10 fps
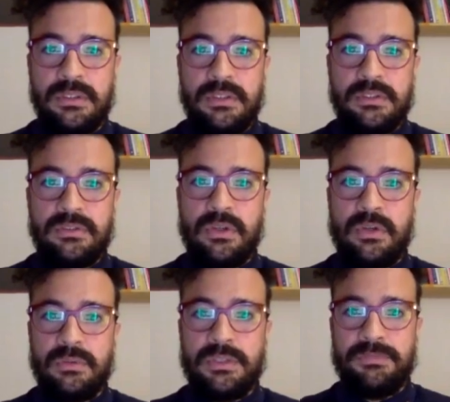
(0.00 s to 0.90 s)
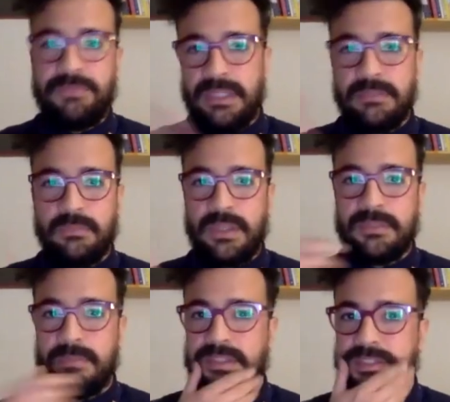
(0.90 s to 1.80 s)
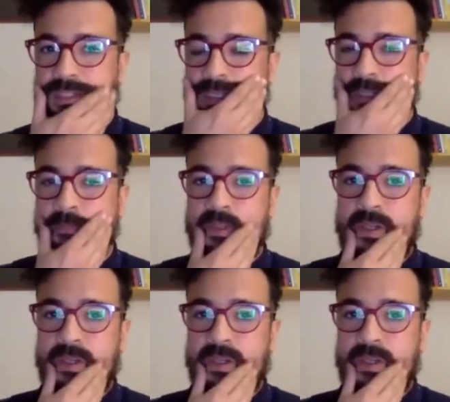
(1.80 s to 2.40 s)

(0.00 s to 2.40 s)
So the film was basically